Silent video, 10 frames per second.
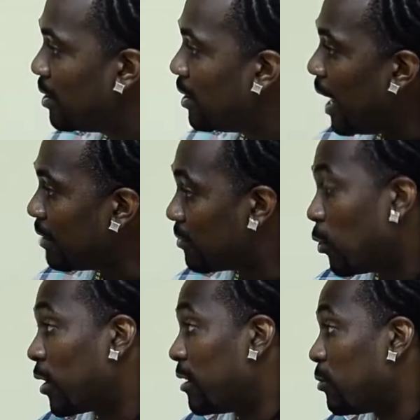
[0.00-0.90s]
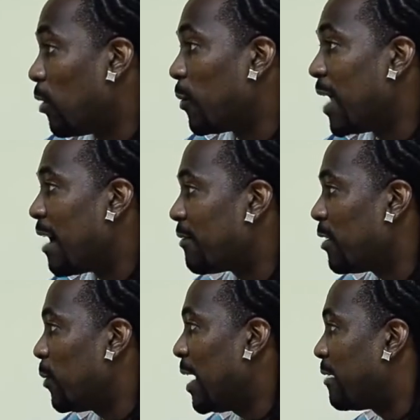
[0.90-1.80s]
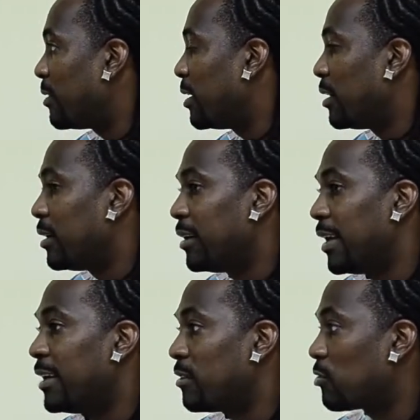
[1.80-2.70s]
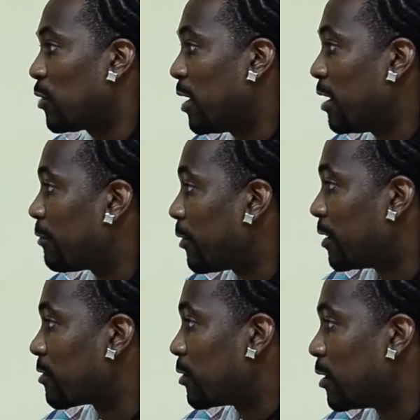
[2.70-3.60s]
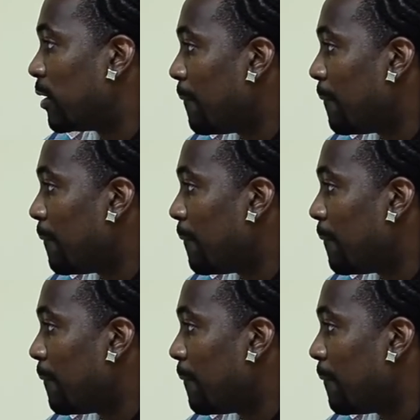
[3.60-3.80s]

And soca is what we have here. We have an industry here for it. So